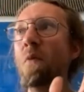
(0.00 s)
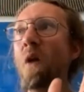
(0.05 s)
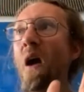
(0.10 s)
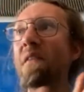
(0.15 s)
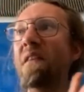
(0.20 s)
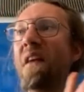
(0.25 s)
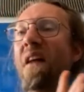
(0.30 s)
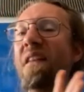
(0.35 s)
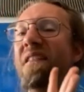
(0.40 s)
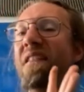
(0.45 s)

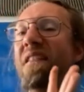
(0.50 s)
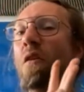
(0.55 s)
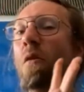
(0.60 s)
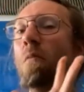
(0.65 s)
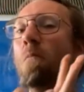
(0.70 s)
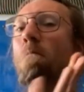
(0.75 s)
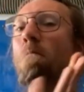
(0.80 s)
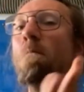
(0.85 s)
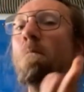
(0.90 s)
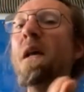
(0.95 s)
I'd say the
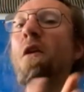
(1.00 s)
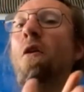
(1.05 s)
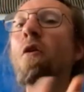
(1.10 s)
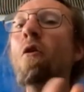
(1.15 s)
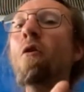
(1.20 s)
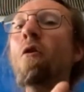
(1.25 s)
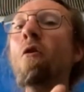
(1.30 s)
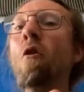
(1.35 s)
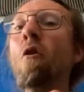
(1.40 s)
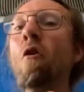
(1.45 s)

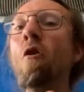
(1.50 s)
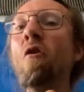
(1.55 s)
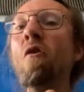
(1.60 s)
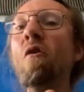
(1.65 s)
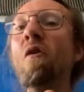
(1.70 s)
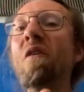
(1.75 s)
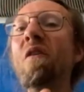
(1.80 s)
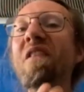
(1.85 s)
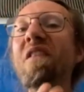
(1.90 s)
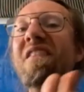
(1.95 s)
middle
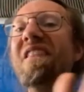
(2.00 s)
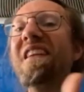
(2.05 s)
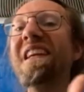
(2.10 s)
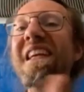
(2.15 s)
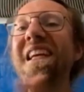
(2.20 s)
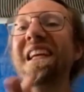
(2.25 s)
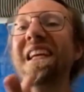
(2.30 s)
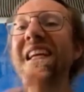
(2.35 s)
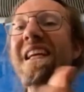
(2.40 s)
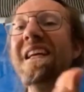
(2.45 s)

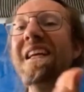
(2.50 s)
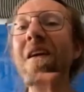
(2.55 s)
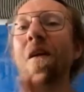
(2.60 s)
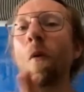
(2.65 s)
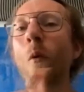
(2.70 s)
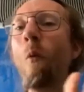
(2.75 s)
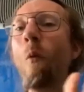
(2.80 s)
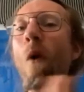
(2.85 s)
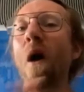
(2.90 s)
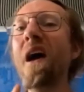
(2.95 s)
seeking
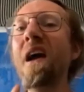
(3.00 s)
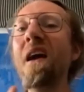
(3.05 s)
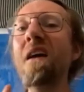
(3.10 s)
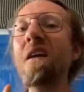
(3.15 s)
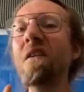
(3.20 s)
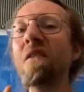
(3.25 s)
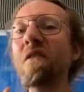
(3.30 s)
way.